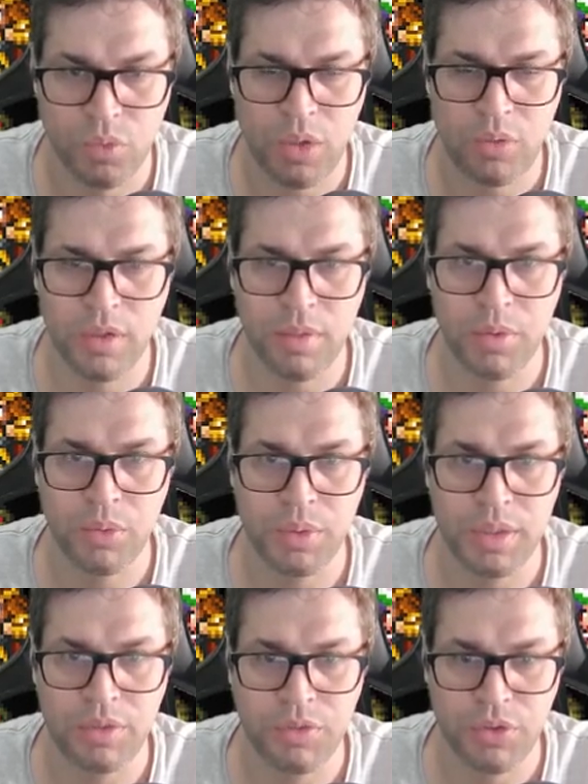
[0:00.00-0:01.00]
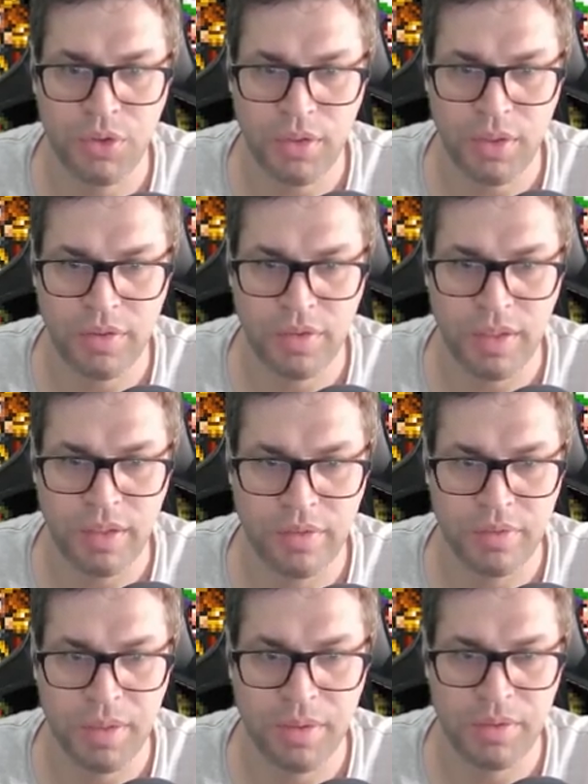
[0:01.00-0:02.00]
Oh, double relief zone, that's
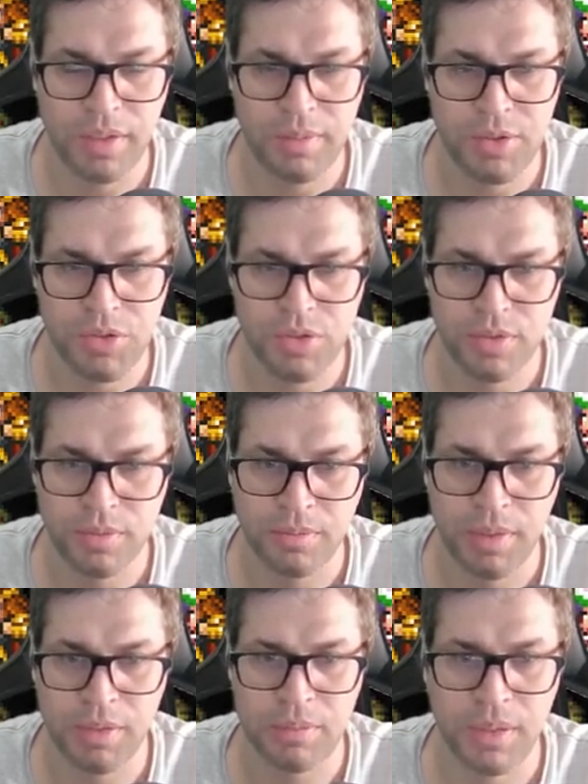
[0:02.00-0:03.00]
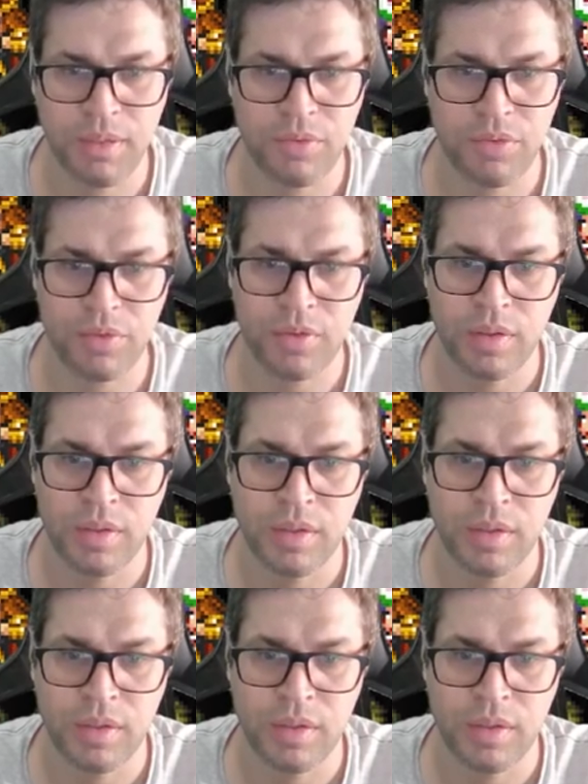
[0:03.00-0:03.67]
nice. Better damage, better buffs.